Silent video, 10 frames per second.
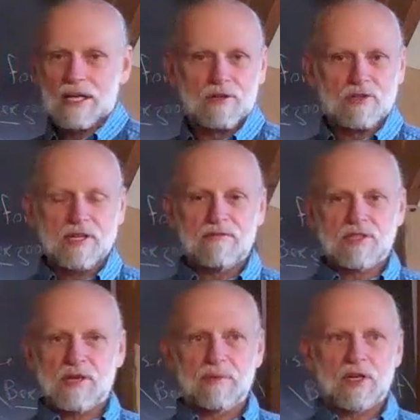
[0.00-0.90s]
There's even
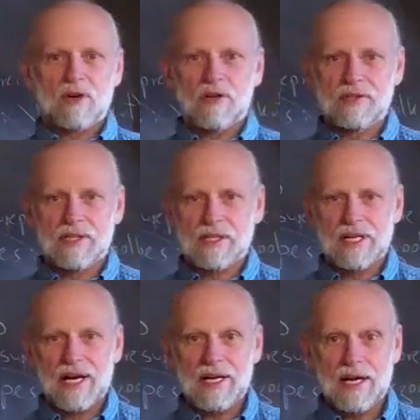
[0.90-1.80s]
something called the
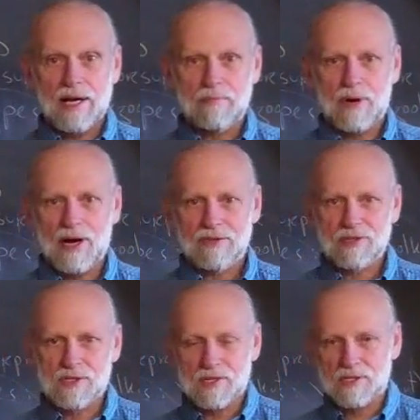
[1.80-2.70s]
Gaia
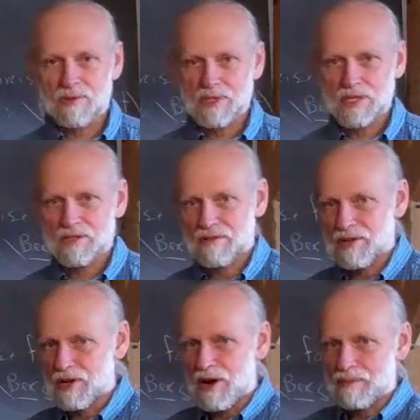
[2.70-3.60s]
Hypothesis, which is a
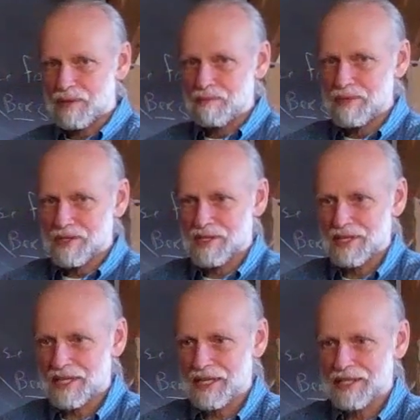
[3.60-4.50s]
very
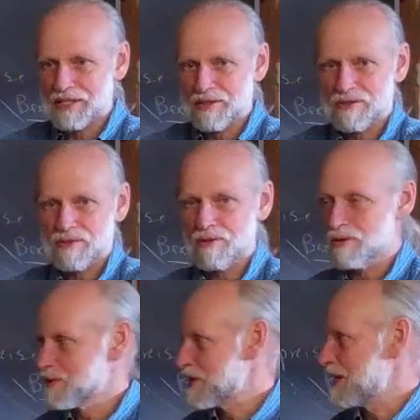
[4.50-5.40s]
optimistic
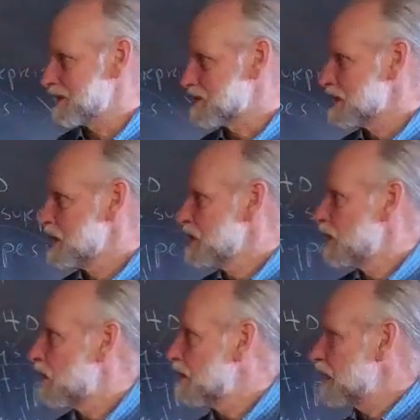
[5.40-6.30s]
pseudoscience. All